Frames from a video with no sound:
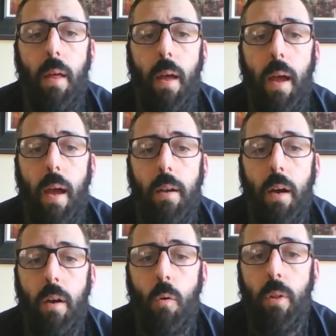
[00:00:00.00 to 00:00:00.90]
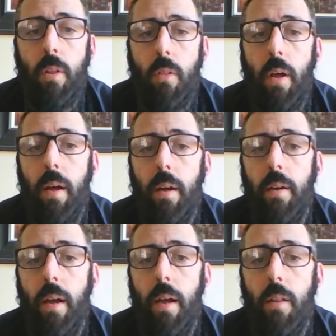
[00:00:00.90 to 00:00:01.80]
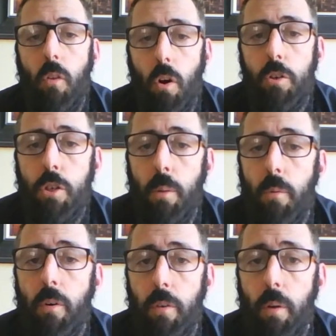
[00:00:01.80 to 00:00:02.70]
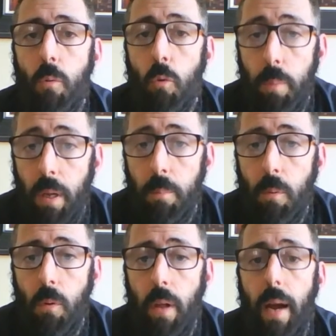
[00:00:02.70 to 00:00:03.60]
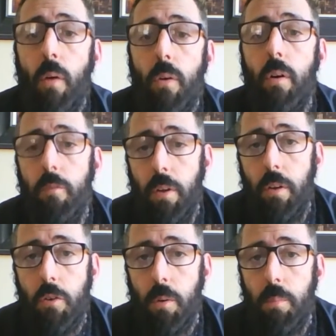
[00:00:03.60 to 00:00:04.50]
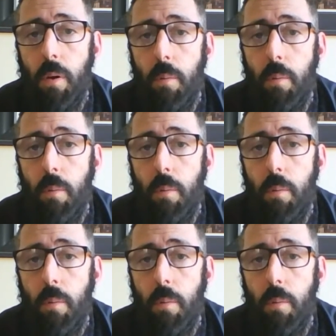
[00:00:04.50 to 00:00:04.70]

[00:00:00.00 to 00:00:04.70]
had not only led a large number of Hebrew people out of Egypt,